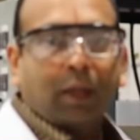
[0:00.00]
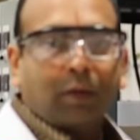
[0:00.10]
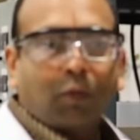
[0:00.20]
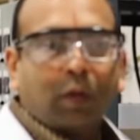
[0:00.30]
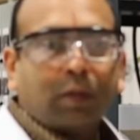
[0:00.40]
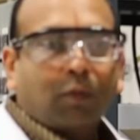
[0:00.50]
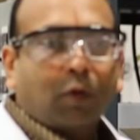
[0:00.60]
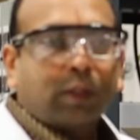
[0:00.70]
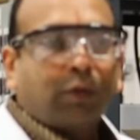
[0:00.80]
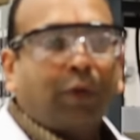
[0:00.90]
Like what
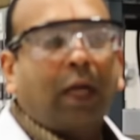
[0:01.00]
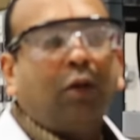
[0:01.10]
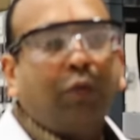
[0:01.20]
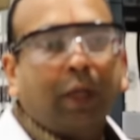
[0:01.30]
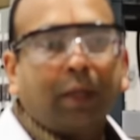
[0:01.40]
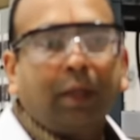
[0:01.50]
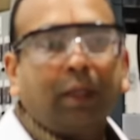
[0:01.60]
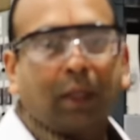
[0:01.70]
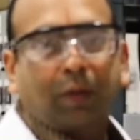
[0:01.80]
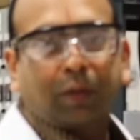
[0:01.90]
what's the value we are
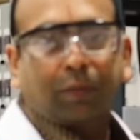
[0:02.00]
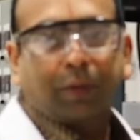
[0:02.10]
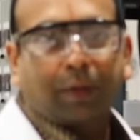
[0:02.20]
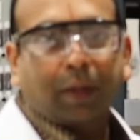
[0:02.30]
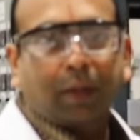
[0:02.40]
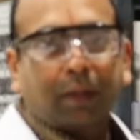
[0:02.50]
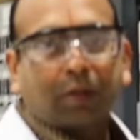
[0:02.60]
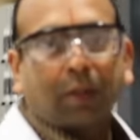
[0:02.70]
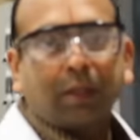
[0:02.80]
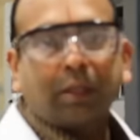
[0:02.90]
creating out of it, right? It's
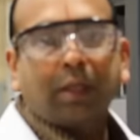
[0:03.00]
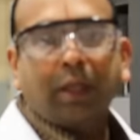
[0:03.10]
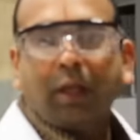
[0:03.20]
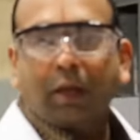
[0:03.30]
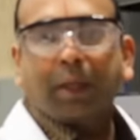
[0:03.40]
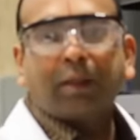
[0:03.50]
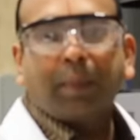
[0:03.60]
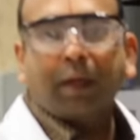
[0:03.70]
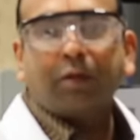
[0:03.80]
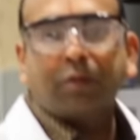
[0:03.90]
not just creating a mixed
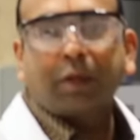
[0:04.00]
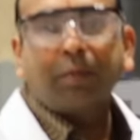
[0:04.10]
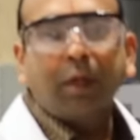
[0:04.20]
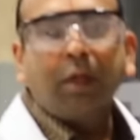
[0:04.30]
bag of stuff,